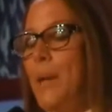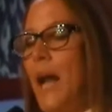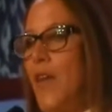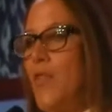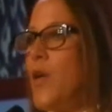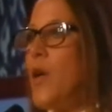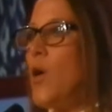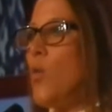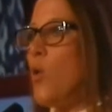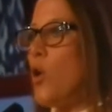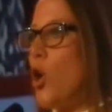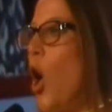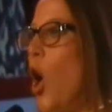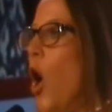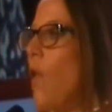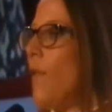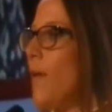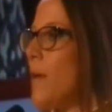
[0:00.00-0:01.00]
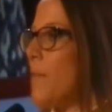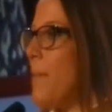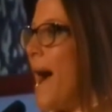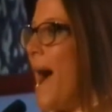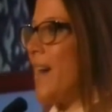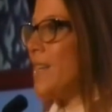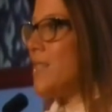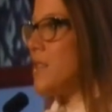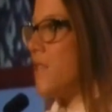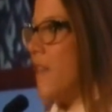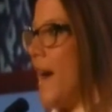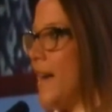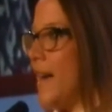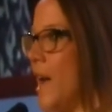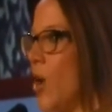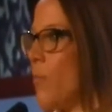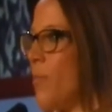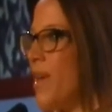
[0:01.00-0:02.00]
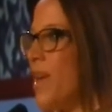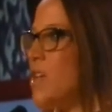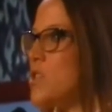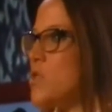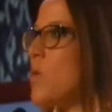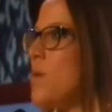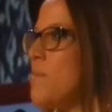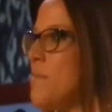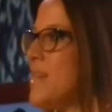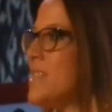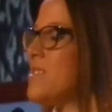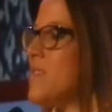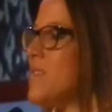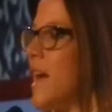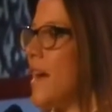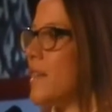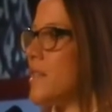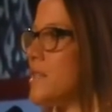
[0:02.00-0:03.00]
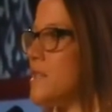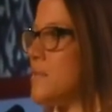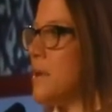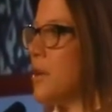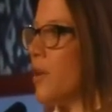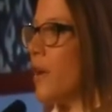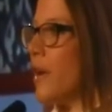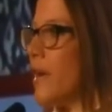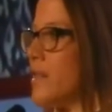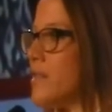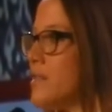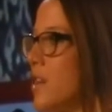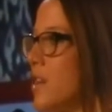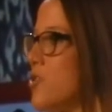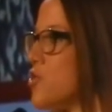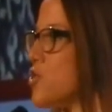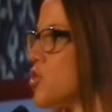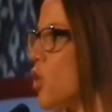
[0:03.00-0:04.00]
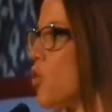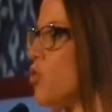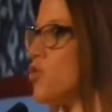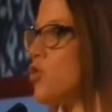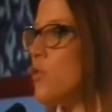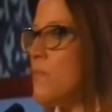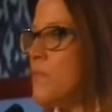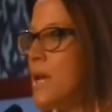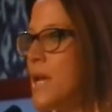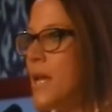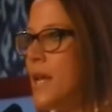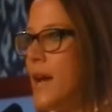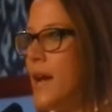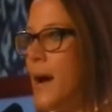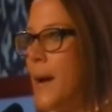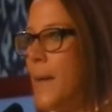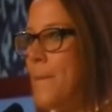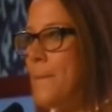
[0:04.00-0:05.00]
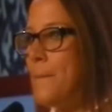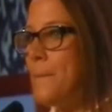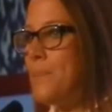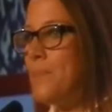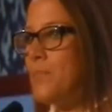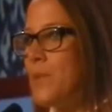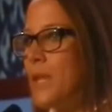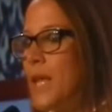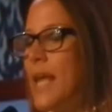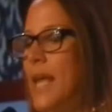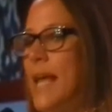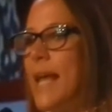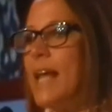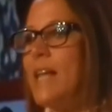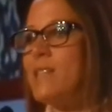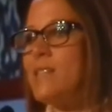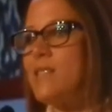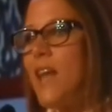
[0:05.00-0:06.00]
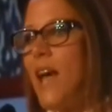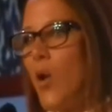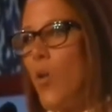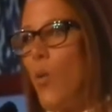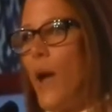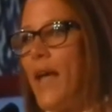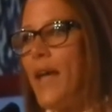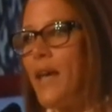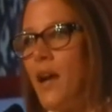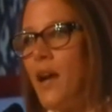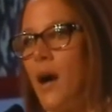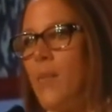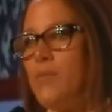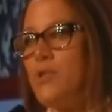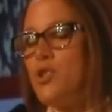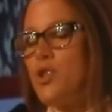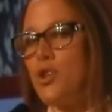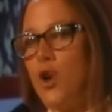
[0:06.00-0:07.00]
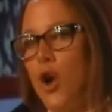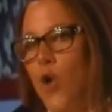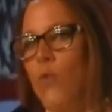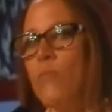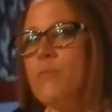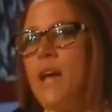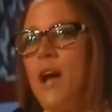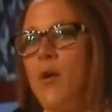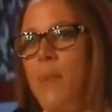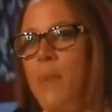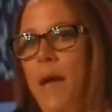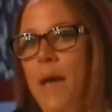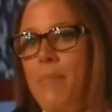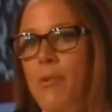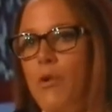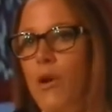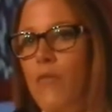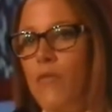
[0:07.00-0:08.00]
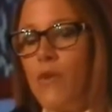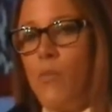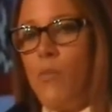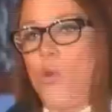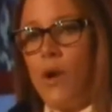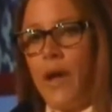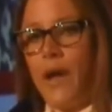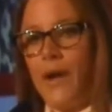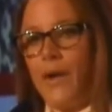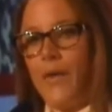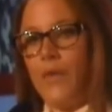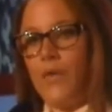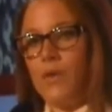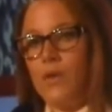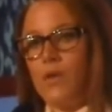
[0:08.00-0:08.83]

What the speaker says: But I think we're calling back to that now because we miss that experience. And social media is like waking up to your hometown paper every morning.